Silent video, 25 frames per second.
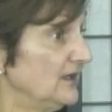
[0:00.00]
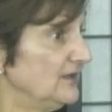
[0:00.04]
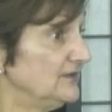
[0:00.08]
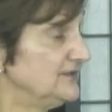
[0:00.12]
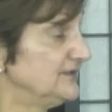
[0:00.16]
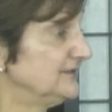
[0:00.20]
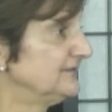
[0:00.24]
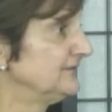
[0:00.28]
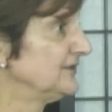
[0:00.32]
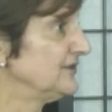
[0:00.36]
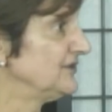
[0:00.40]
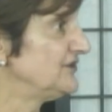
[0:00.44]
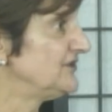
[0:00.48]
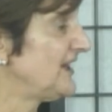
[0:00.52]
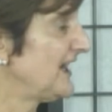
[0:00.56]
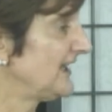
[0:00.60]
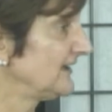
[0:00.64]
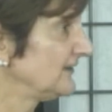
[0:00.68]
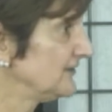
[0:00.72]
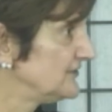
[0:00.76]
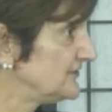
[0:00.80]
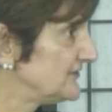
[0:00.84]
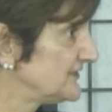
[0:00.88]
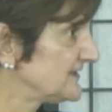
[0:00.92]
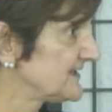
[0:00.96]
different
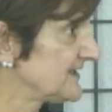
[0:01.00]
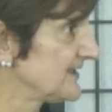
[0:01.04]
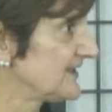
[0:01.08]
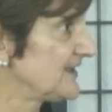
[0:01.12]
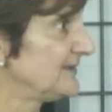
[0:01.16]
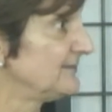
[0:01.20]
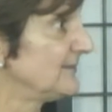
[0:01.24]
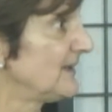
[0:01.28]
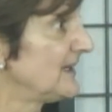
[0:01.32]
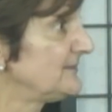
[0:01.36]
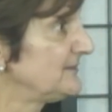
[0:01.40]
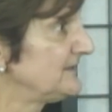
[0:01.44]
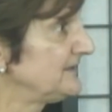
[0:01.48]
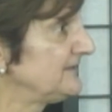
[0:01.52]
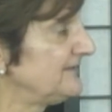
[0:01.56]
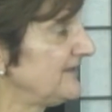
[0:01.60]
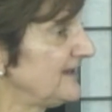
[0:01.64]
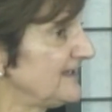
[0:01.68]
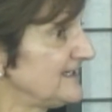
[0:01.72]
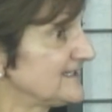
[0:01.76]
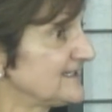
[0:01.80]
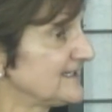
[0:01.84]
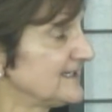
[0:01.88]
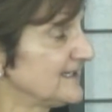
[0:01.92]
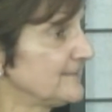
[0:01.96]
challenges that they might be
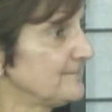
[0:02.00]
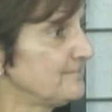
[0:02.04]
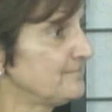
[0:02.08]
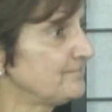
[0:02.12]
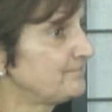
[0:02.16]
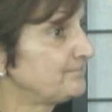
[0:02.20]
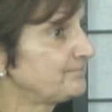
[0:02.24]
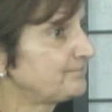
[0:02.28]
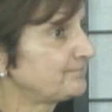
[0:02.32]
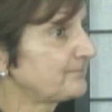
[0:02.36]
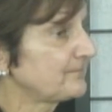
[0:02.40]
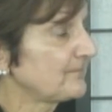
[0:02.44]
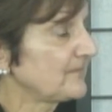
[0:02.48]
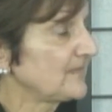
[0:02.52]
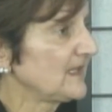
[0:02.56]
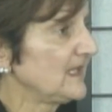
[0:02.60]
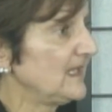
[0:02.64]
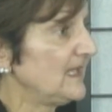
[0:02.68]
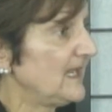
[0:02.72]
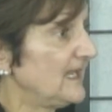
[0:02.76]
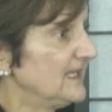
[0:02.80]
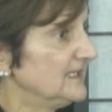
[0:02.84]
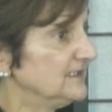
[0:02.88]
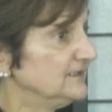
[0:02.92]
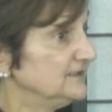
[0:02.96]
facing.
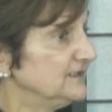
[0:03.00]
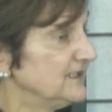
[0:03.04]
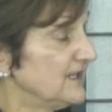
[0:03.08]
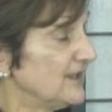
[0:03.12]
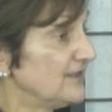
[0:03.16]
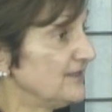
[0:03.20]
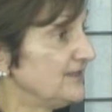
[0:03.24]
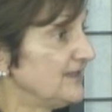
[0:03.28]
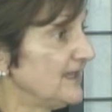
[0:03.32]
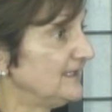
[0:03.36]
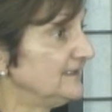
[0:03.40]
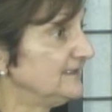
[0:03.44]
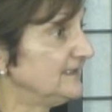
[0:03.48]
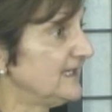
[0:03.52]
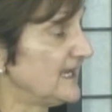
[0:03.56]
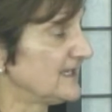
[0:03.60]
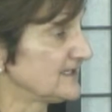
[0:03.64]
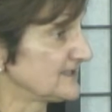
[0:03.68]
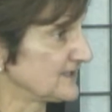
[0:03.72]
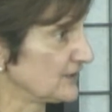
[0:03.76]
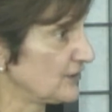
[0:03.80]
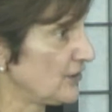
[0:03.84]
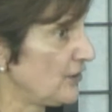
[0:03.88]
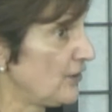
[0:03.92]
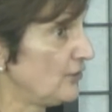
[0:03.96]
And then
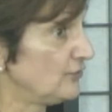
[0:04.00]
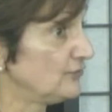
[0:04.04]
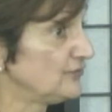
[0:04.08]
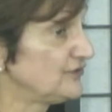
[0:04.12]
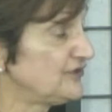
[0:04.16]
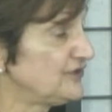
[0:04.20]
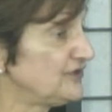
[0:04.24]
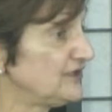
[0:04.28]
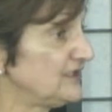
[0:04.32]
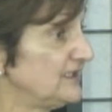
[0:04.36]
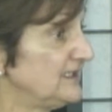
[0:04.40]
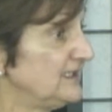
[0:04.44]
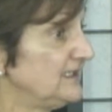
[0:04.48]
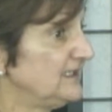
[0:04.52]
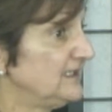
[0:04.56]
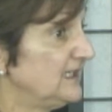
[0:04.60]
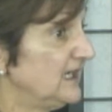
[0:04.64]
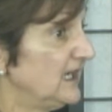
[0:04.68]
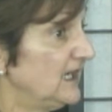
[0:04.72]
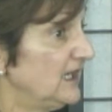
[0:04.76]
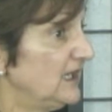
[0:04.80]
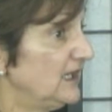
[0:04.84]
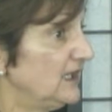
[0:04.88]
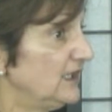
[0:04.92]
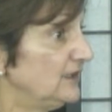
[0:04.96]
as a coach,
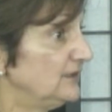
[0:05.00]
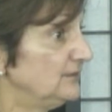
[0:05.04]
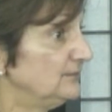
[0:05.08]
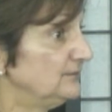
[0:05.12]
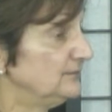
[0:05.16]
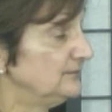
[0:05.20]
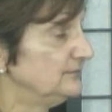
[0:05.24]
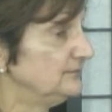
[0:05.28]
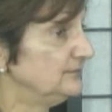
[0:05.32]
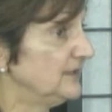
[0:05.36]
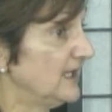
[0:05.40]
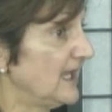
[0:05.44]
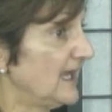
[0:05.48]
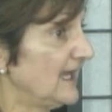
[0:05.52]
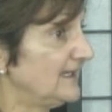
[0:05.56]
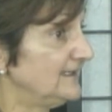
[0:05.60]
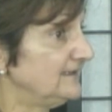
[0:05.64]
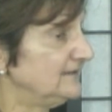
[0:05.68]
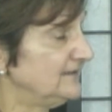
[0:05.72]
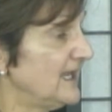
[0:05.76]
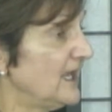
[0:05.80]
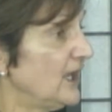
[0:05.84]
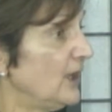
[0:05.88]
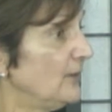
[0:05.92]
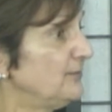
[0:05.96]

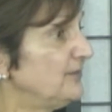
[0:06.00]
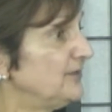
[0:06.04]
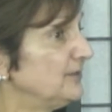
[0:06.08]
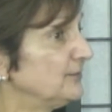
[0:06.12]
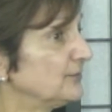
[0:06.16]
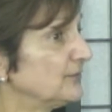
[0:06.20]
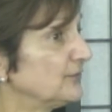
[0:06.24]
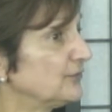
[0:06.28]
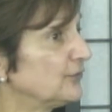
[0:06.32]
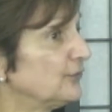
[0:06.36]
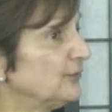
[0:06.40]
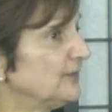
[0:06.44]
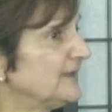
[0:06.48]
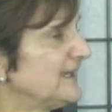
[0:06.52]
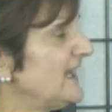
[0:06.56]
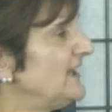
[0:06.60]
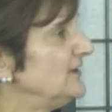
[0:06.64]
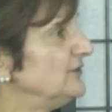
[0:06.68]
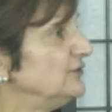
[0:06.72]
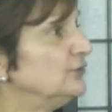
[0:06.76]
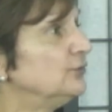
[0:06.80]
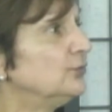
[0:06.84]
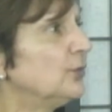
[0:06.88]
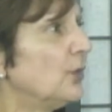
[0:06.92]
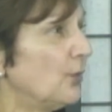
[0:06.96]
I help them
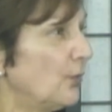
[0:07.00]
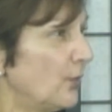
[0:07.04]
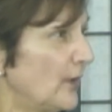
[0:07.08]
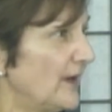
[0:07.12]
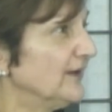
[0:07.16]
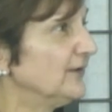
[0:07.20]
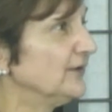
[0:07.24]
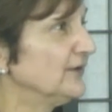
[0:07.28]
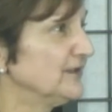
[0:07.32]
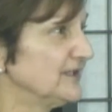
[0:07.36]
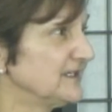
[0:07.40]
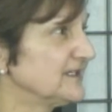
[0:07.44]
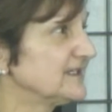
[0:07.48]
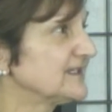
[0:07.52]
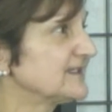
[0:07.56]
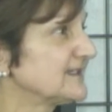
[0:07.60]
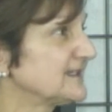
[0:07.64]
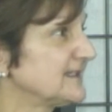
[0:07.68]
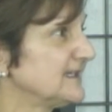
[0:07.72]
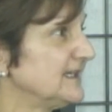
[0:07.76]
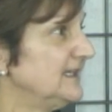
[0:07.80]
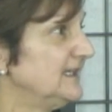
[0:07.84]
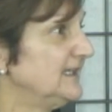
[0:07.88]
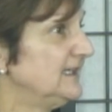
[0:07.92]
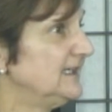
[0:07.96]
create new
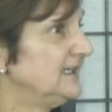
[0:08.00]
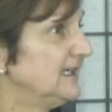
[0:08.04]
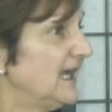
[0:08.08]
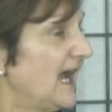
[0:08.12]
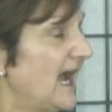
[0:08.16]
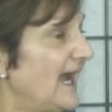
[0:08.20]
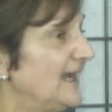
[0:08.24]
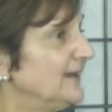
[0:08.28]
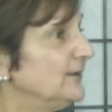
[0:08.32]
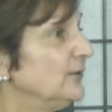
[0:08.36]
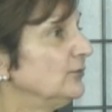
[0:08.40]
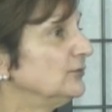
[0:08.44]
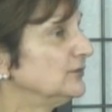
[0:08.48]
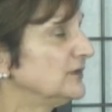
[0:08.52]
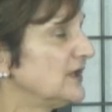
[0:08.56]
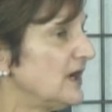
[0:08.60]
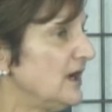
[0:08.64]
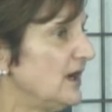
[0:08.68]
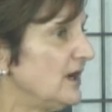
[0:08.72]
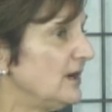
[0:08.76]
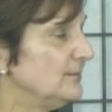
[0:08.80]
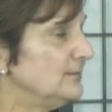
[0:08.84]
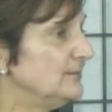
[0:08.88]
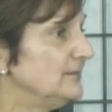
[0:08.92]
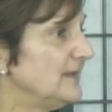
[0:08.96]
awareness. I don't
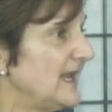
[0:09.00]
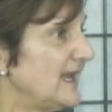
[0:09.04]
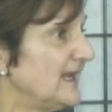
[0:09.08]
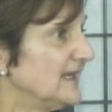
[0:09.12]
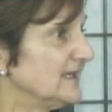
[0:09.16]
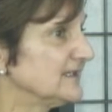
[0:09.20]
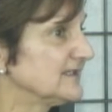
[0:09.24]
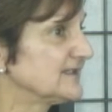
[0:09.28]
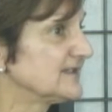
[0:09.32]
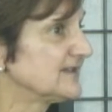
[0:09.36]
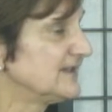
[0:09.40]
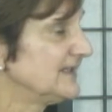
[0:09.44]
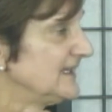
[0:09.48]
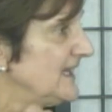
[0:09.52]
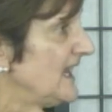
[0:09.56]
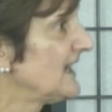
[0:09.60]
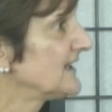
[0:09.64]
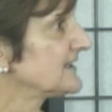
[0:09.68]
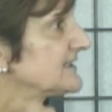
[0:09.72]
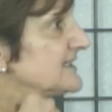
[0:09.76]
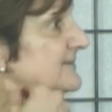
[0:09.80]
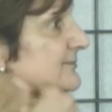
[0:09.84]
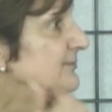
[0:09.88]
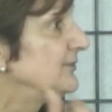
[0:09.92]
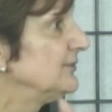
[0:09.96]
come as the
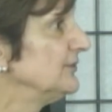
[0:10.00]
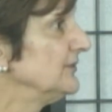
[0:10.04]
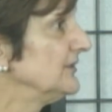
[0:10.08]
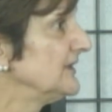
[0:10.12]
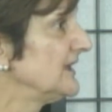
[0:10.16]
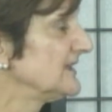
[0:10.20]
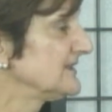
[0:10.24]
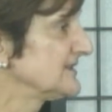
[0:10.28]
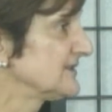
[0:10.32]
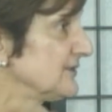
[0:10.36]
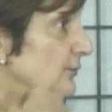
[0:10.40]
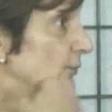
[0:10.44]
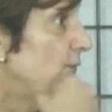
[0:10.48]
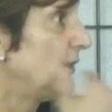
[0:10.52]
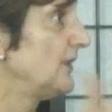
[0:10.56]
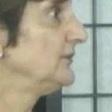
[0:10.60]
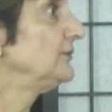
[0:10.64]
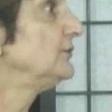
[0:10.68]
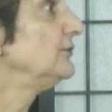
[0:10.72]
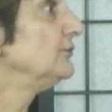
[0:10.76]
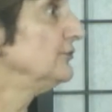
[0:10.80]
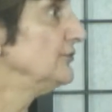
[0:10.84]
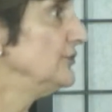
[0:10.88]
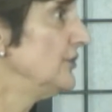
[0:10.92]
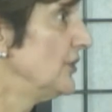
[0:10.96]
expert, as the one
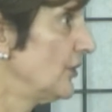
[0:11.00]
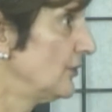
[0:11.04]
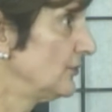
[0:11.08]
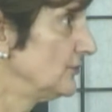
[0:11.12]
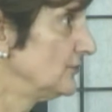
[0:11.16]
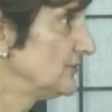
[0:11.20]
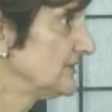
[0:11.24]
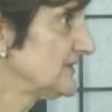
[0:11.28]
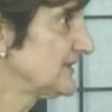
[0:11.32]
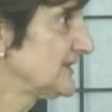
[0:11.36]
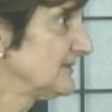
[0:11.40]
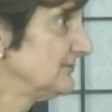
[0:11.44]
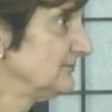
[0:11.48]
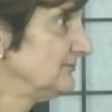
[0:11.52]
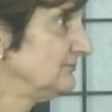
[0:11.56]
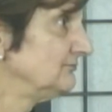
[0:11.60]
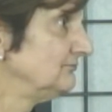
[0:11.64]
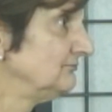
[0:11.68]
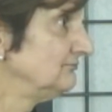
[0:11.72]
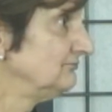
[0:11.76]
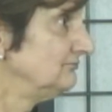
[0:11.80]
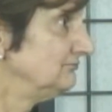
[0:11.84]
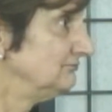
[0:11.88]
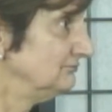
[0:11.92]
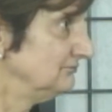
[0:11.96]
who knows,
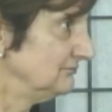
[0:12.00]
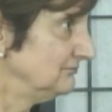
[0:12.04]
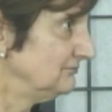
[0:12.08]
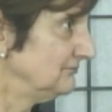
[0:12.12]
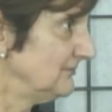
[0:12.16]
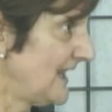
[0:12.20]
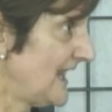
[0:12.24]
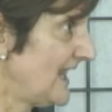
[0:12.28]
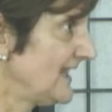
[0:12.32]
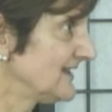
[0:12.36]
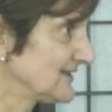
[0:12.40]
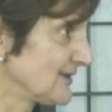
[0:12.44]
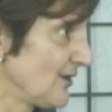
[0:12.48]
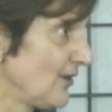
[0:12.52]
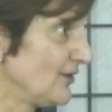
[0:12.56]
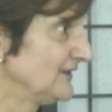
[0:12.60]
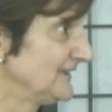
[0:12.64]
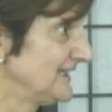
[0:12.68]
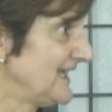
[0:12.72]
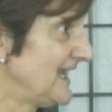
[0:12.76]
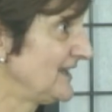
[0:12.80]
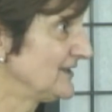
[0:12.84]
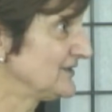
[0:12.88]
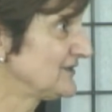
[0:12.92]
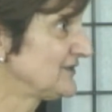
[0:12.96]
has all
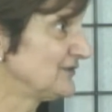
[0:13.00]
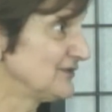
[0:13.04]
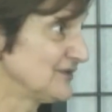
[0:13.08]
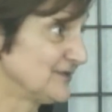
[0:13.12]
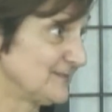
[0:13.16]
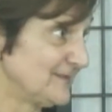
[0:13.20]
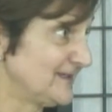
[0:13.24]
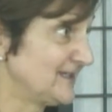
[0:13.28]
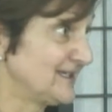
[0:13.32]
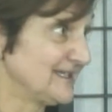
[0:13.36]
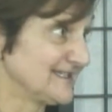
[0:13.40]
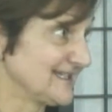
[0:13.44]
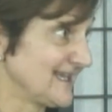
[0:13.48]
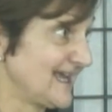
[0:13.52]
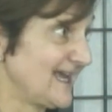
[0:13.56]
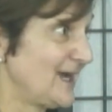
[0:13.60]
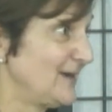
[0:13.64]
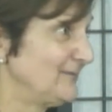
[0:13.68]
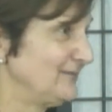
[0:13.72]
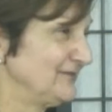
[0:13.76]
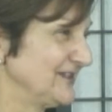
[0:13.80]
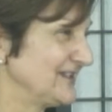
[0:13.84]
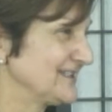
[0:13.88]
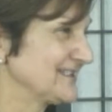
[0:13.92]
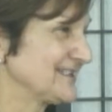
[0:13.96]
the answers, because I
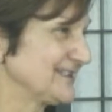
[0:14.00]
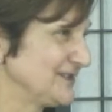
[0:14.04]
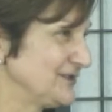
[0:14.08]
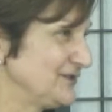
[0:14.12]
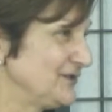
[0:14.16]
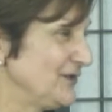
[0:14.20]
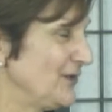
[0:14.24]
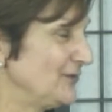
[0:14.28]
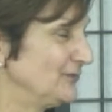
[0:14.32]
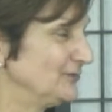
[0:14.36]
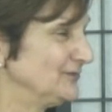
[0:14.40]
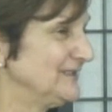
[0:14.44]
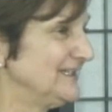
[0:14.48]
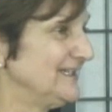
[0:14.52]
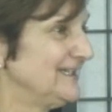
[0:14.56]
obviously don't,